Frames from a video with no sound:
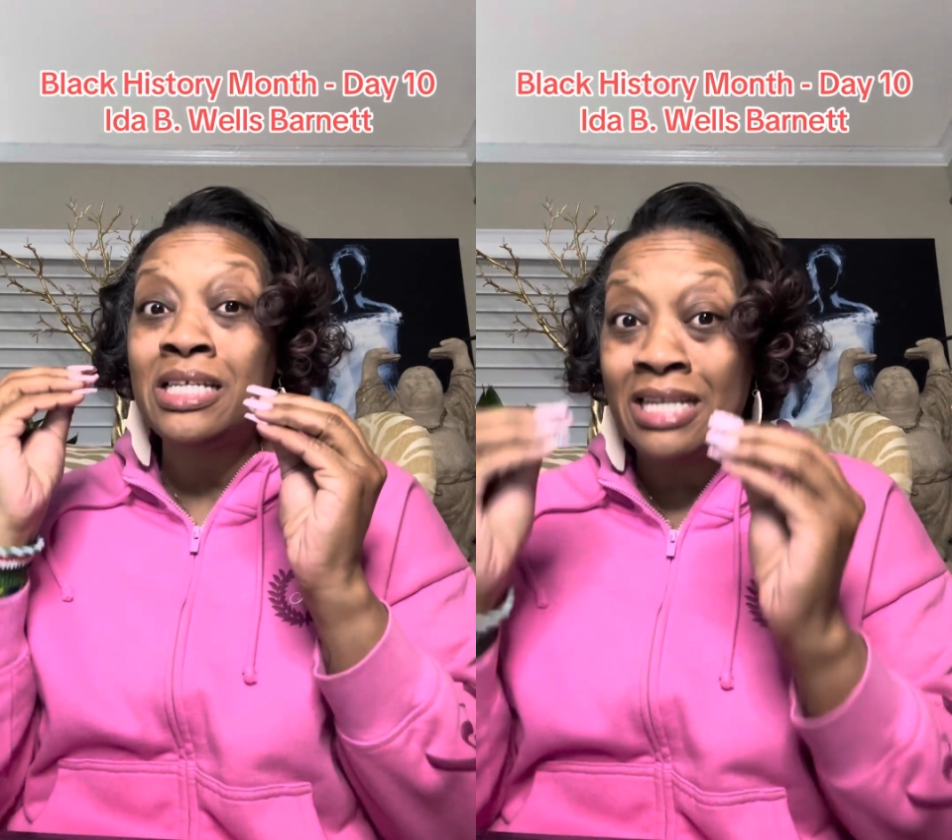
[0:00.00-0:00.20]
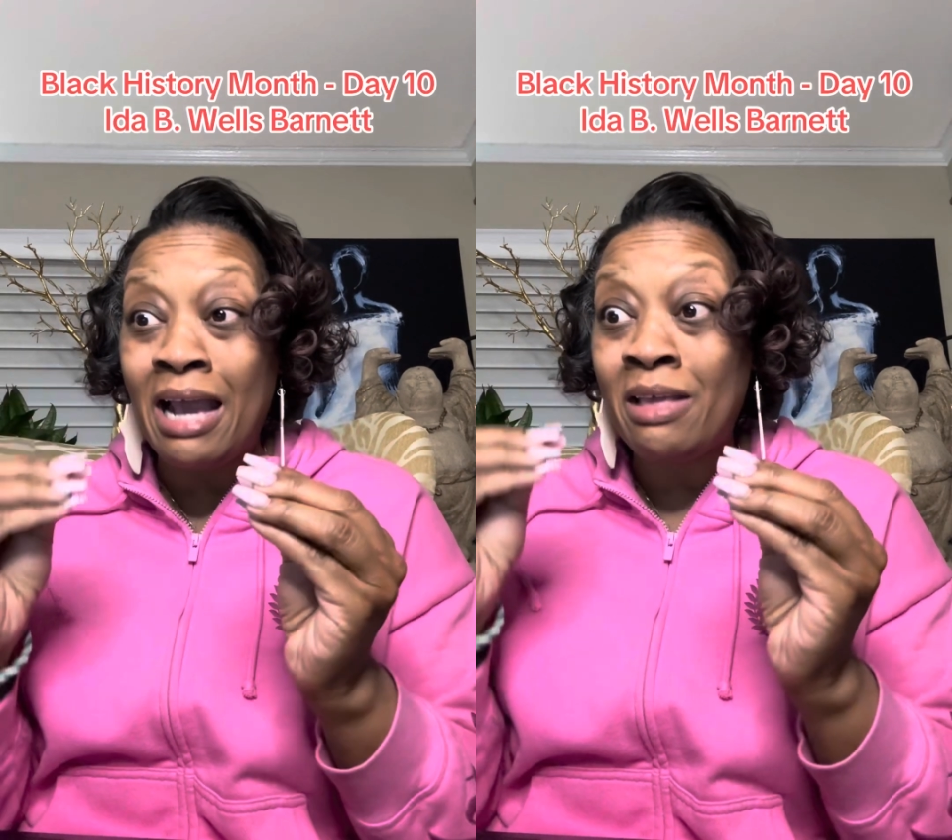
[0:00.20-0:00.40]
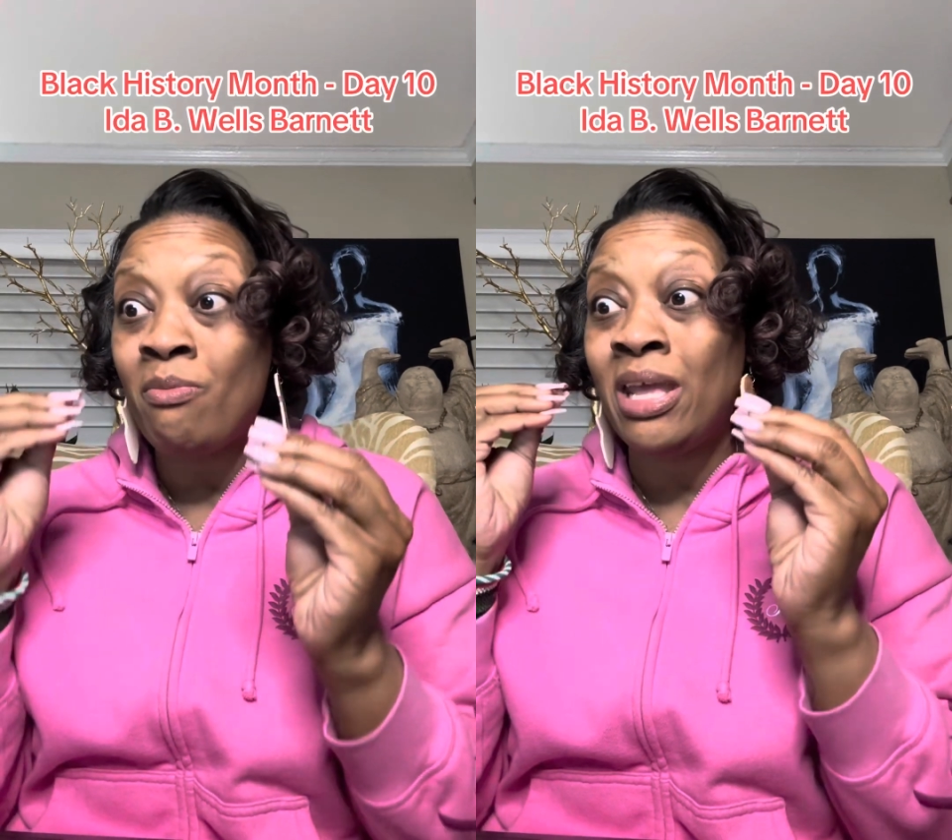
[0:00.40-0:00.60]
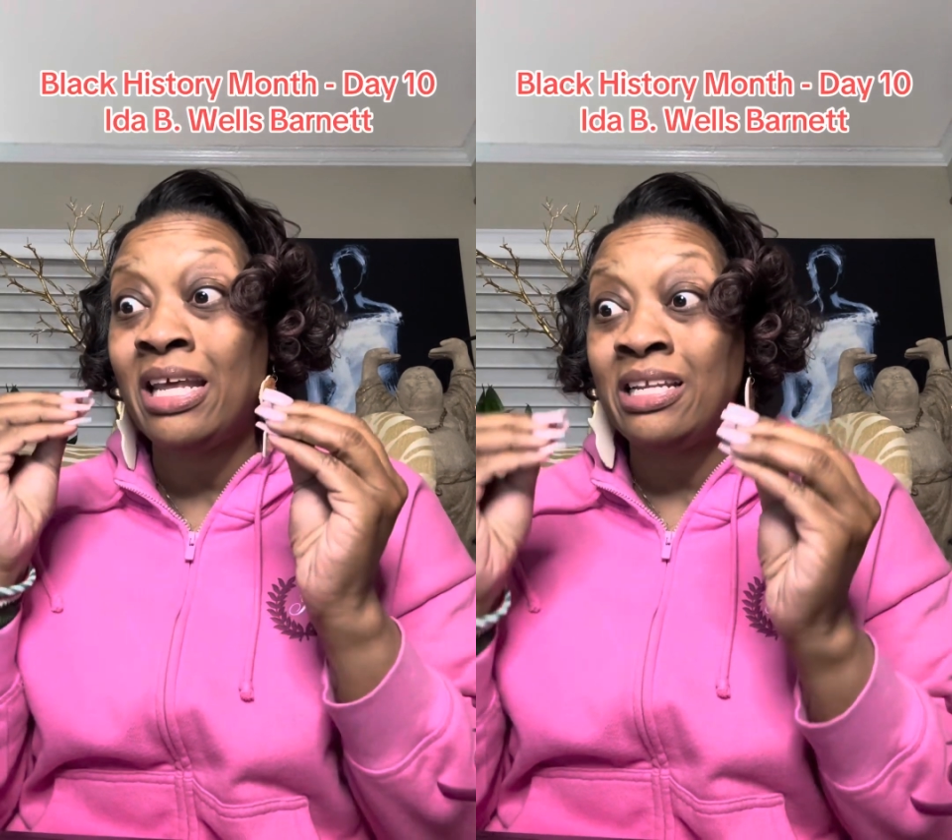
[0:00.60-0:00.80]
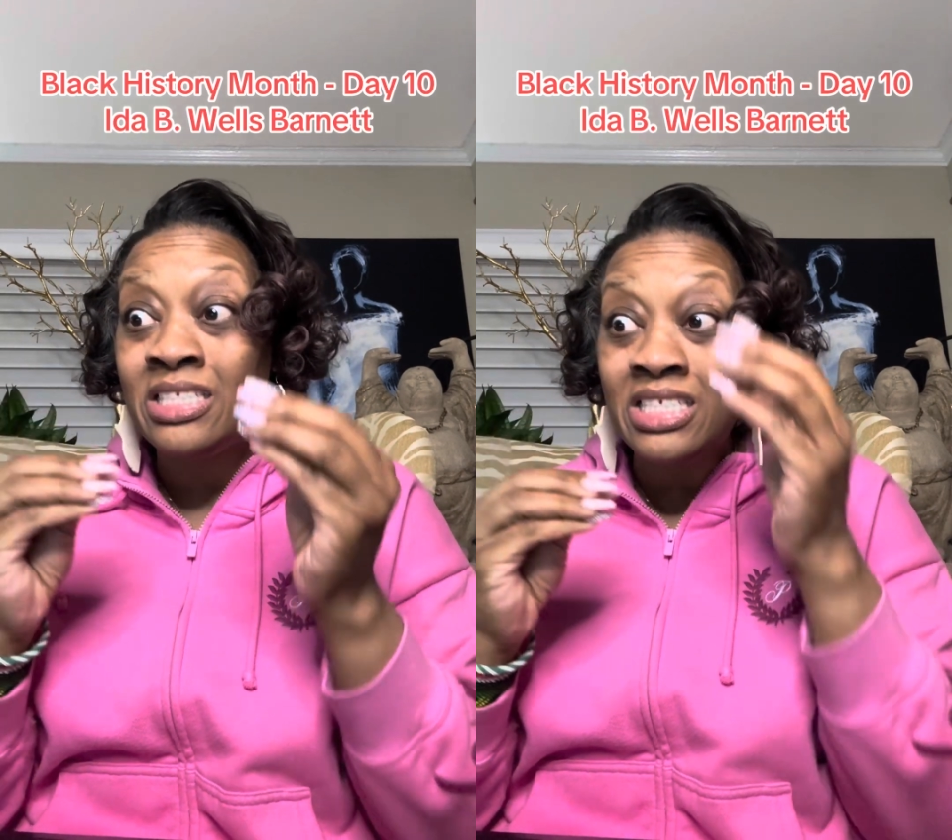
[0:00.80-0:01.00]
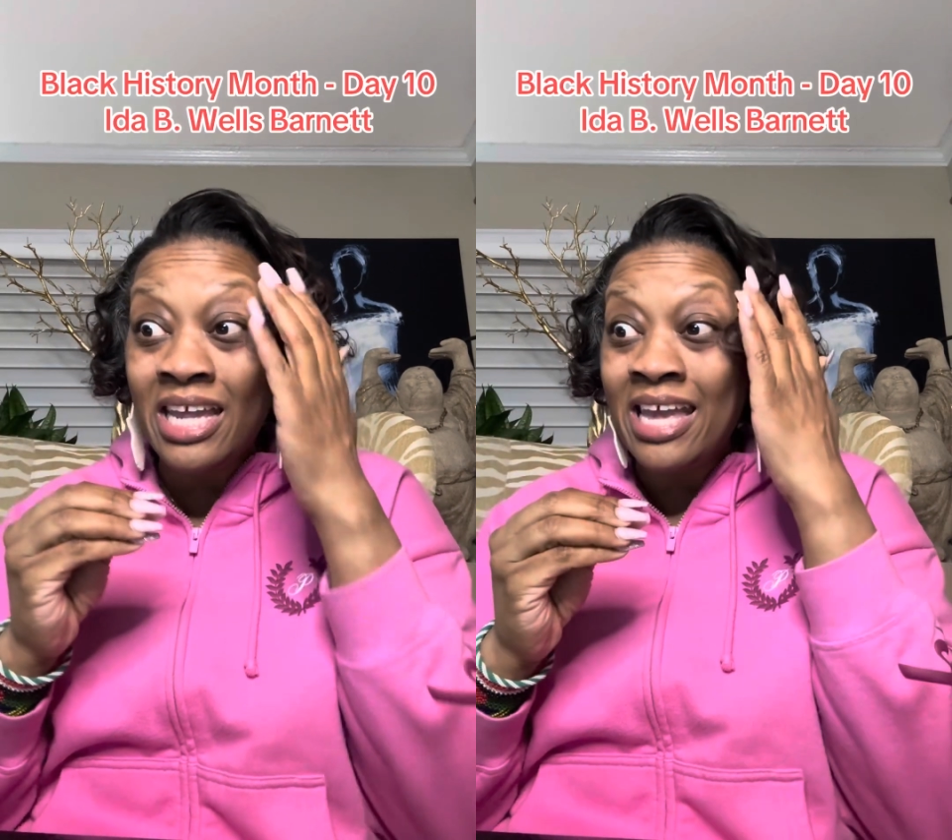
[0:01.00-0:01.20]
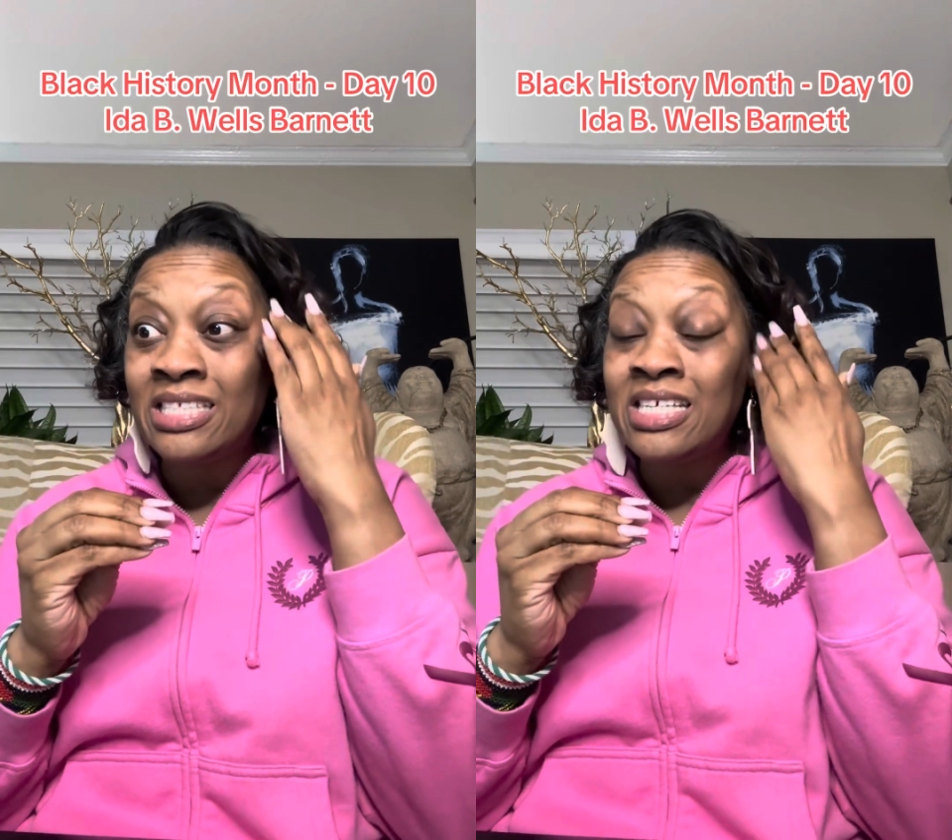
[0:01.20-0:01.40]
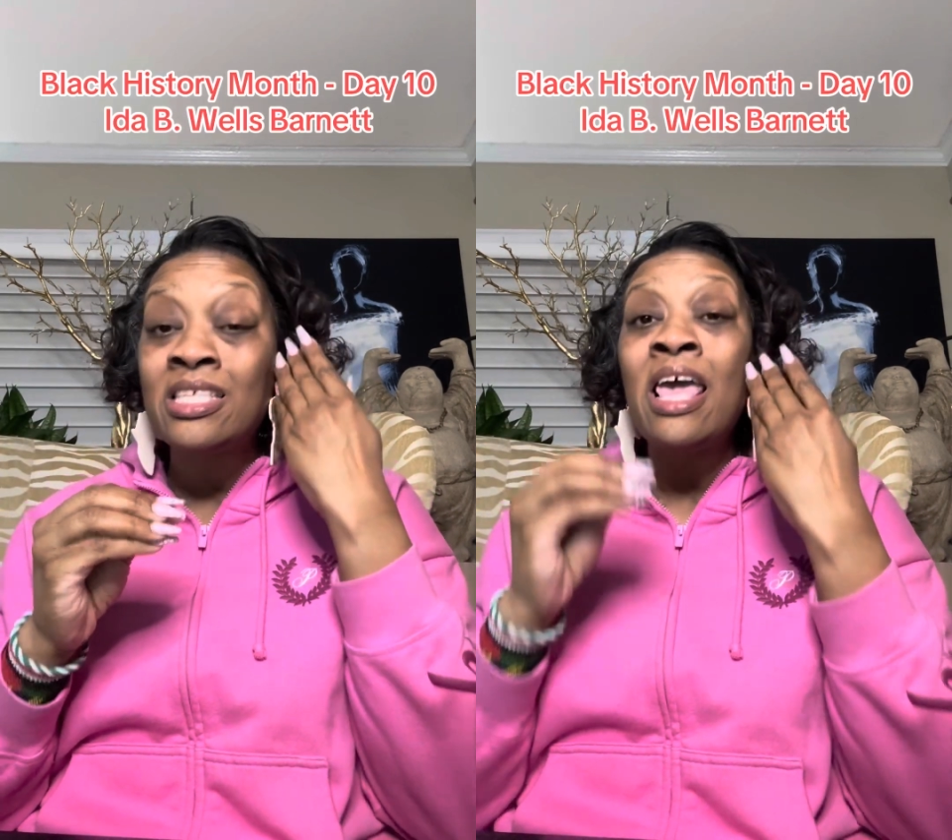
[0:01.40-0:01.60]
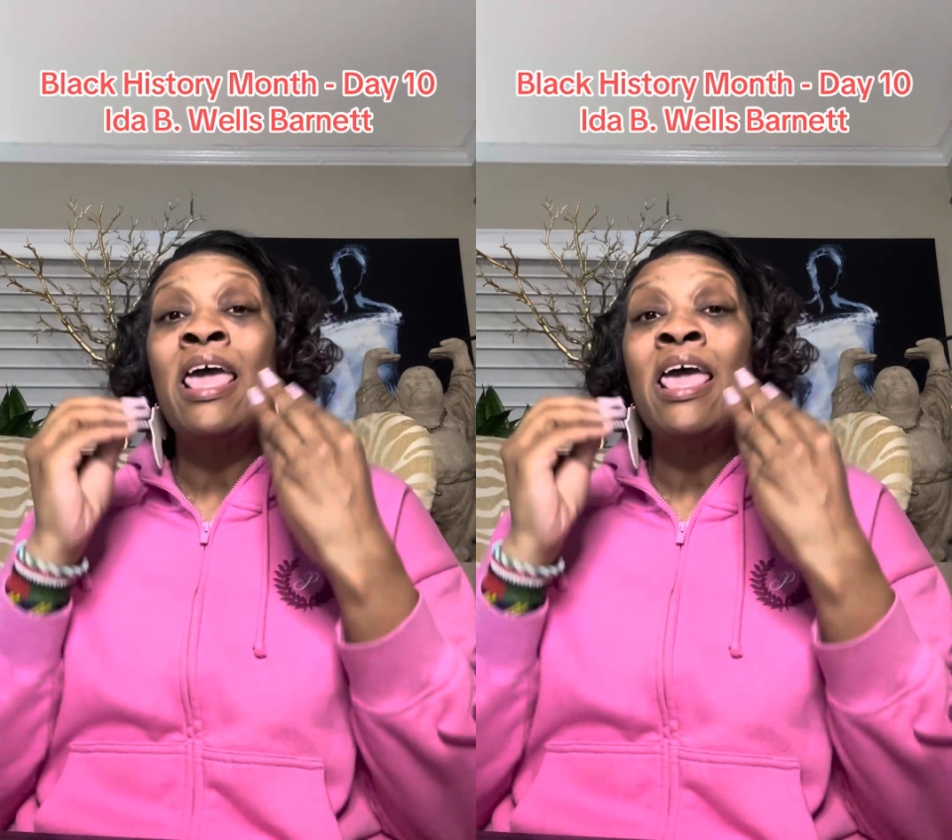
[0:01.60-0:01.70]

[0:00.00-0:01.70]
documented lynching cases